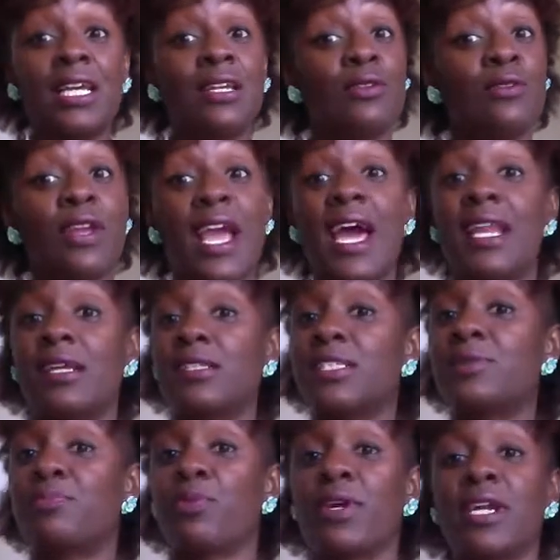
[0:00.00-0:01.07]
you gotta
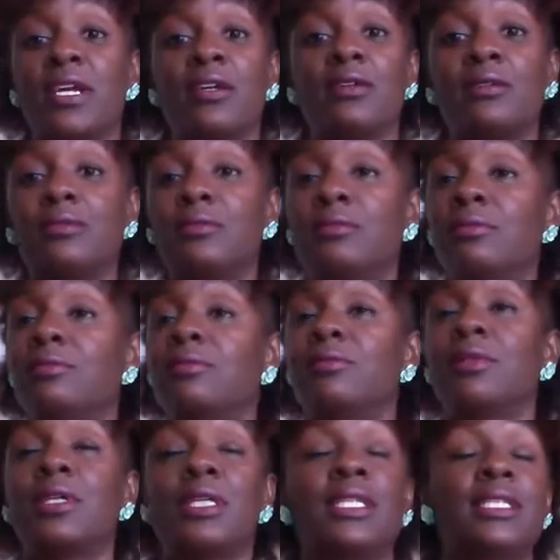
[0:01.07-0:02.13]
sprinkle,
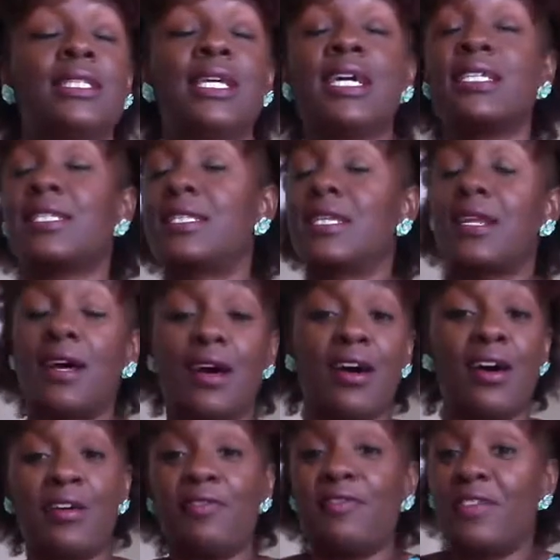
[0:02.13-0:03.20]
dust it
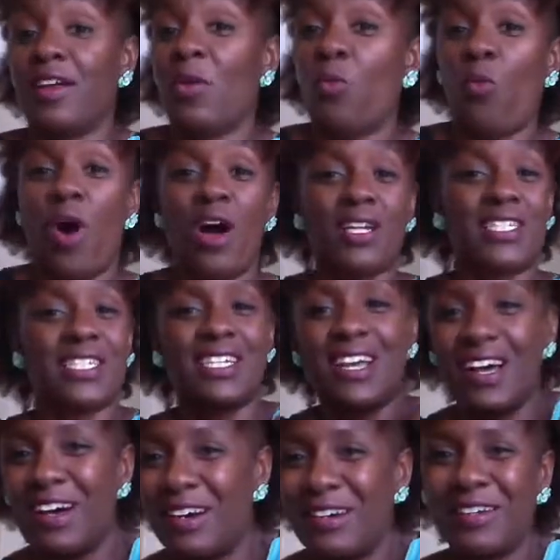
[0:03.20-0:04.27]
off, wash it
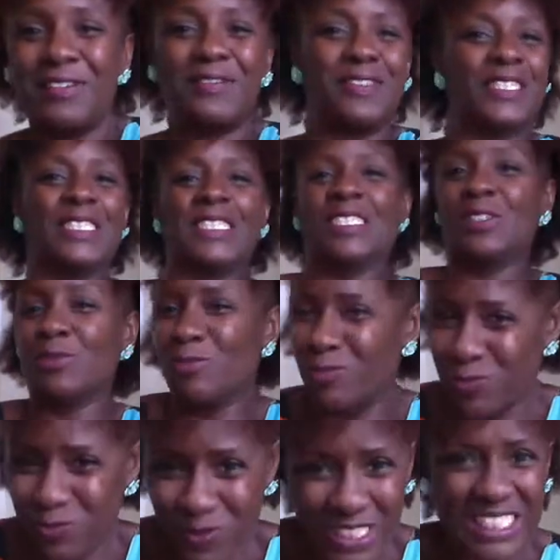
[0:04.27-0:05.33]
off.
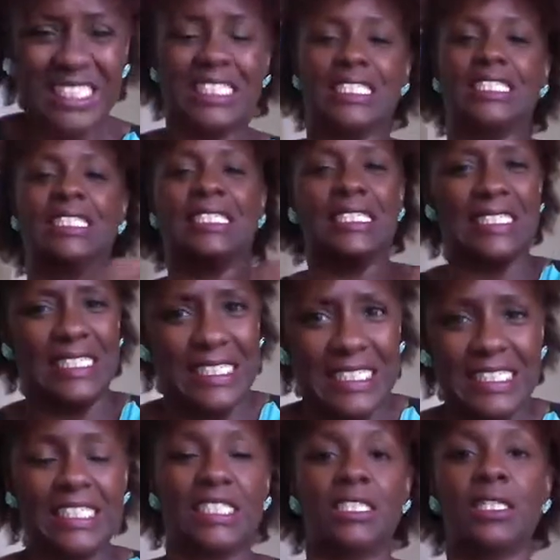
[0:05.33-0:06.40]
Uh,
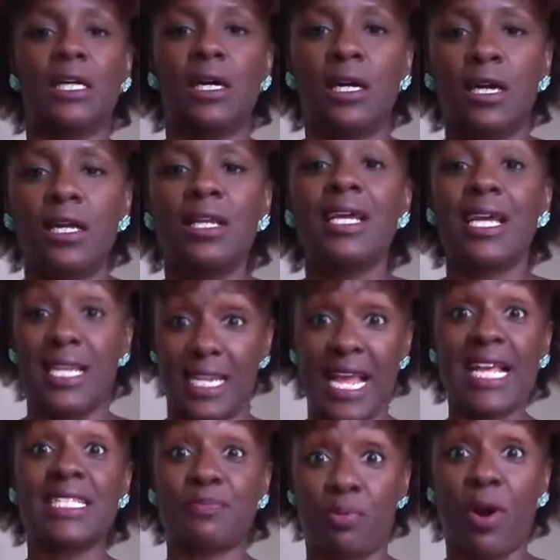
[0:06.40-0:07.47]
uh.
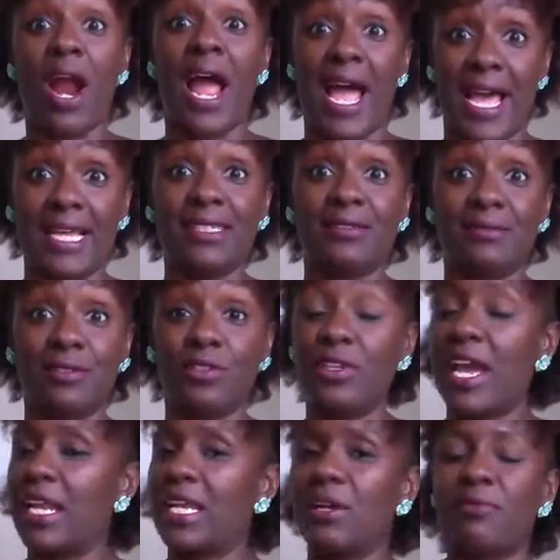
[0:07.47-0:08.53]
That's pride. You
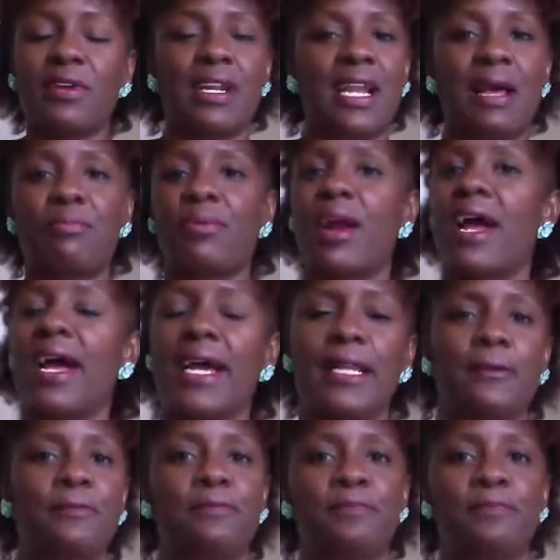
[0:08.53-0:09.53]
gotta get rid of that pride.